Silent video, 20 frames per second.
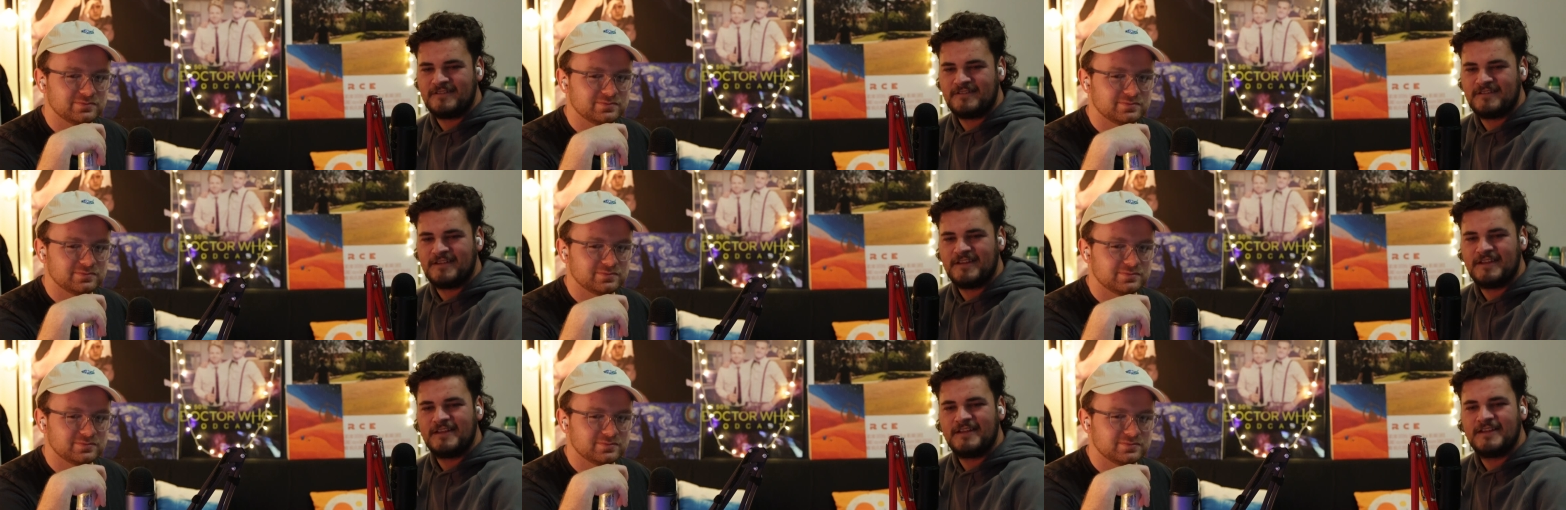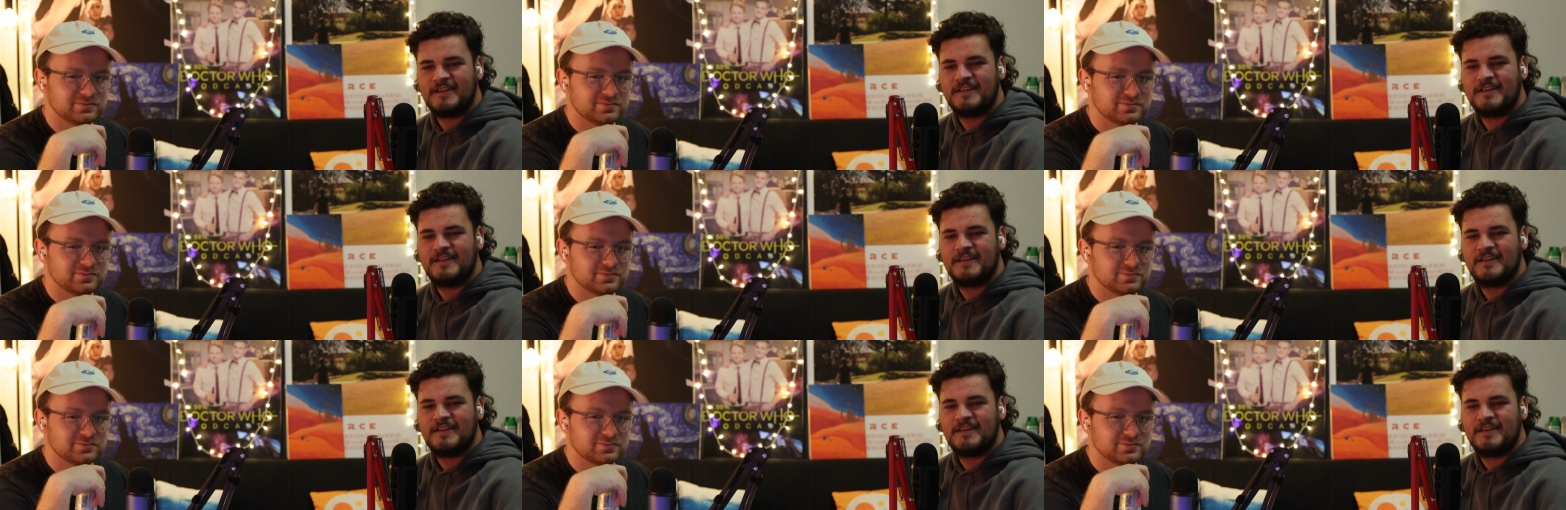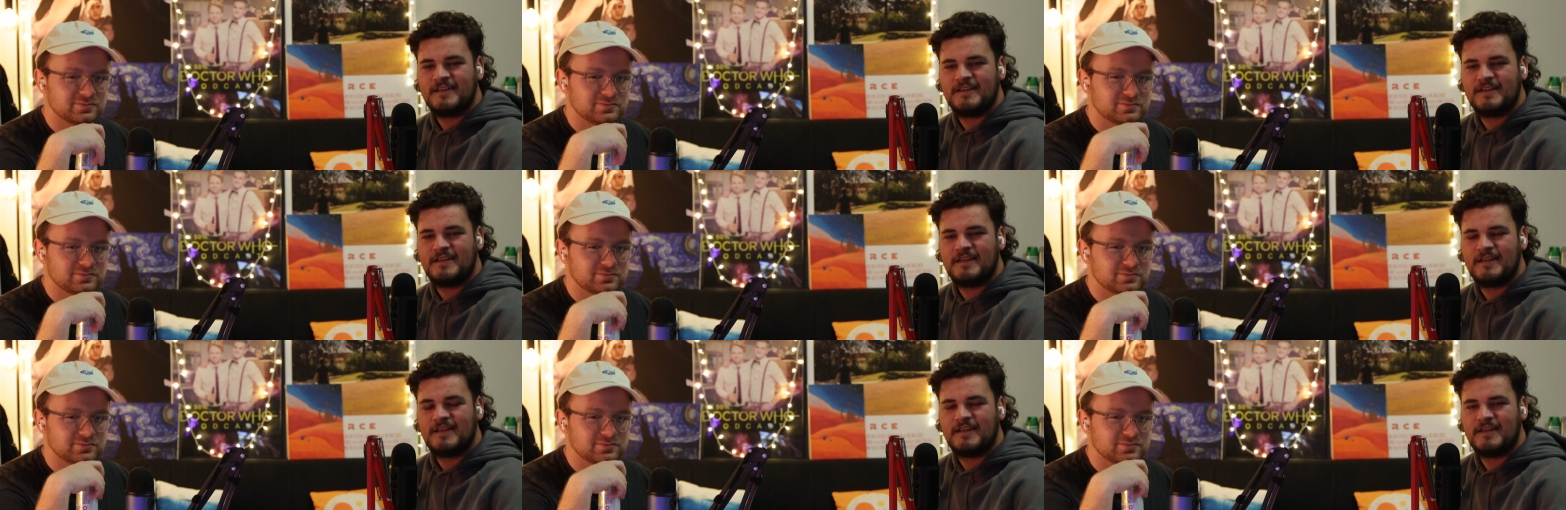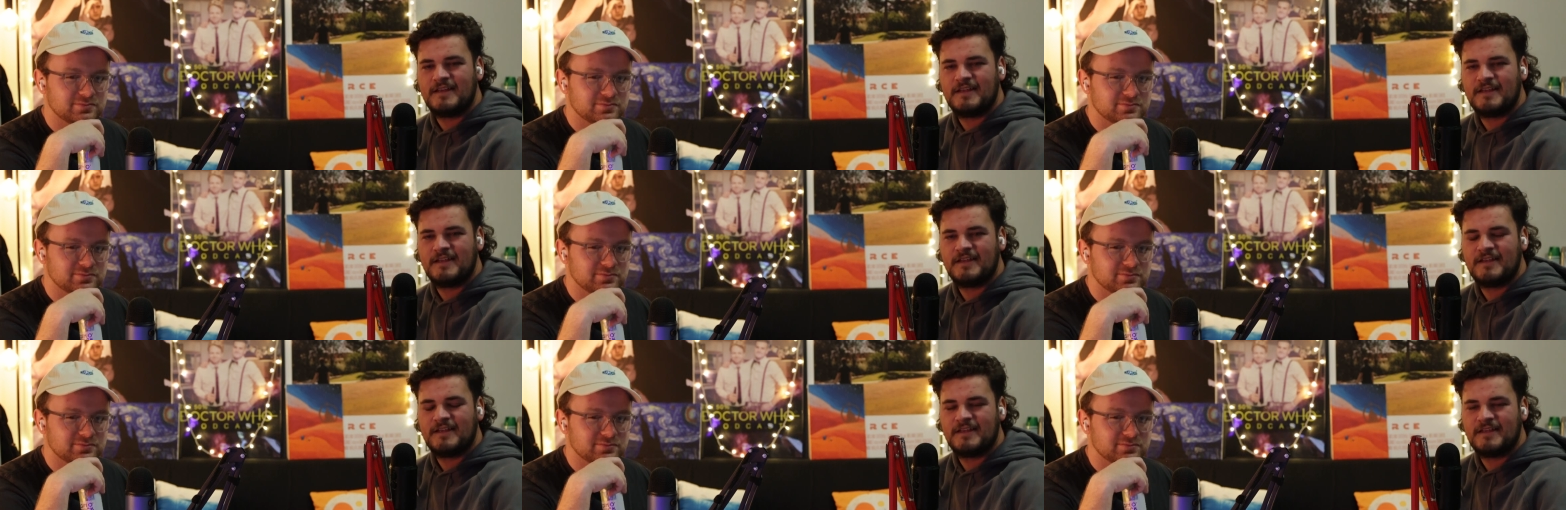
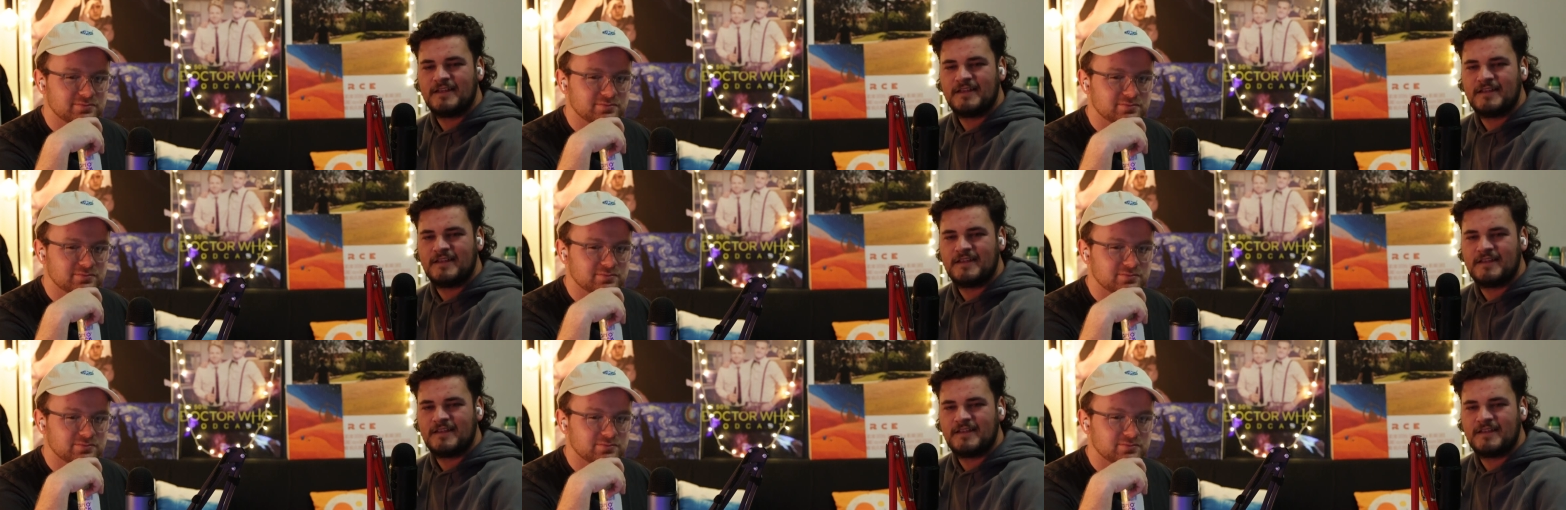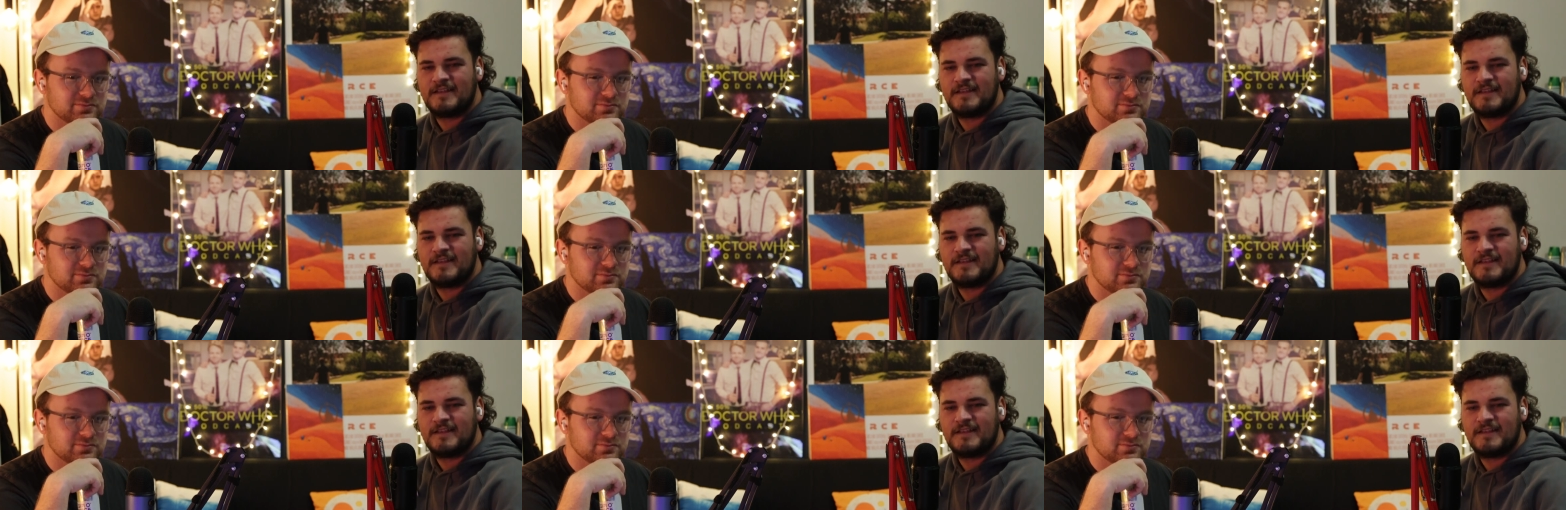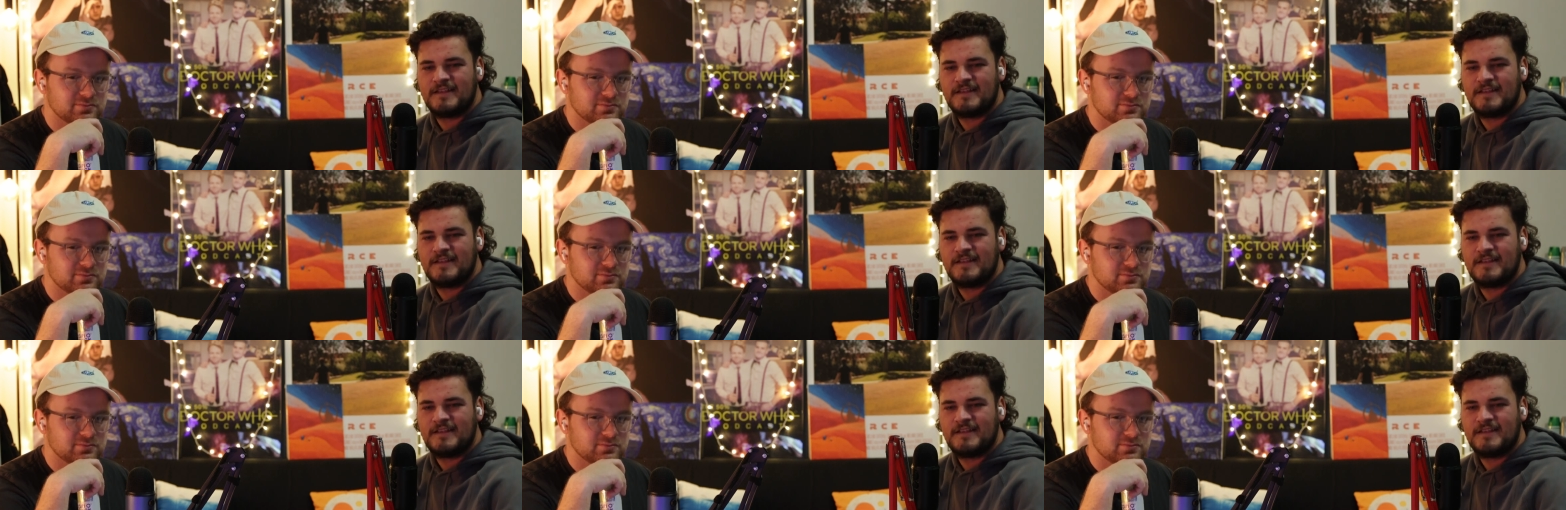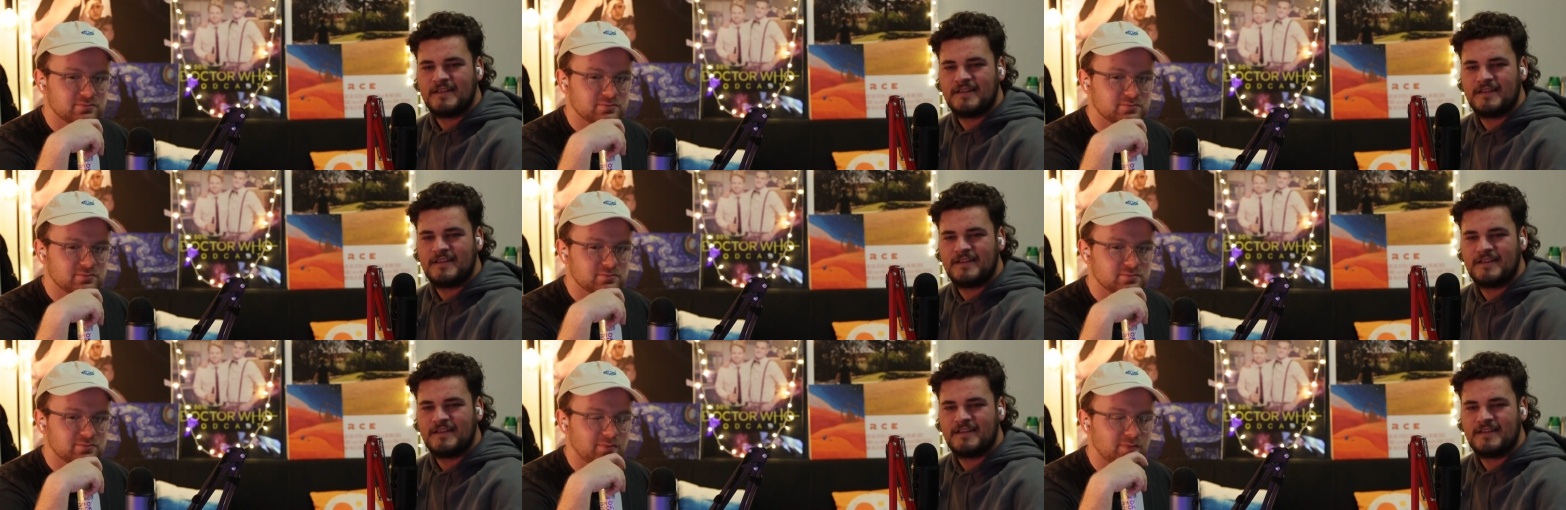
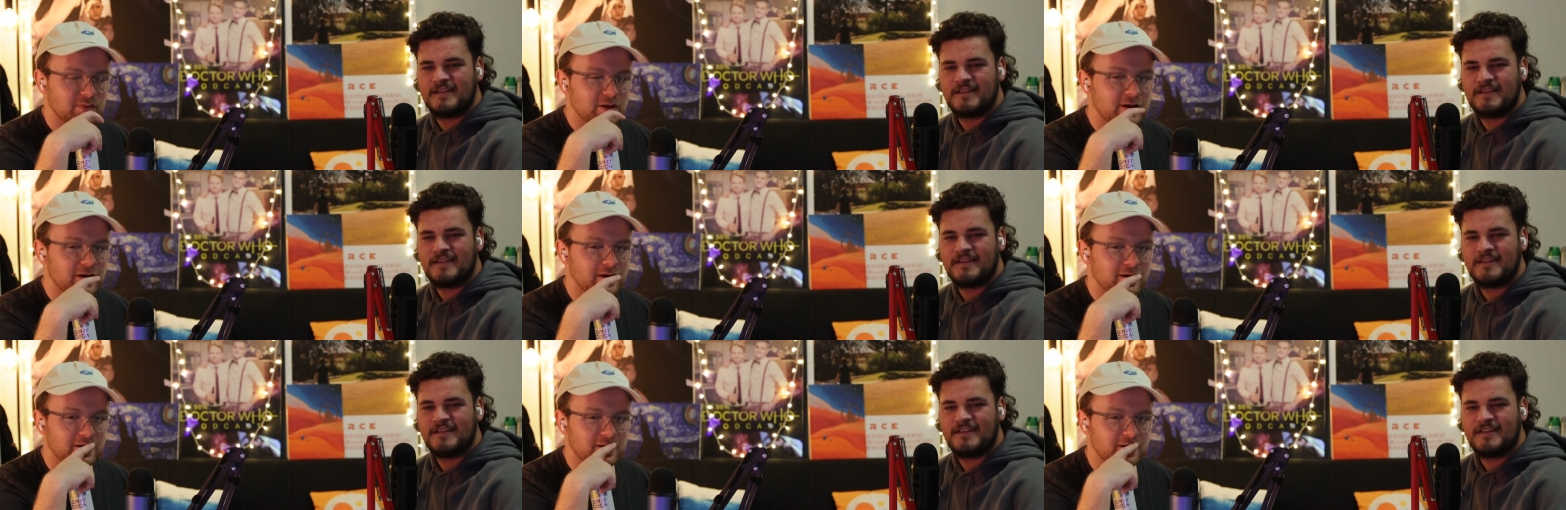Nothing is said.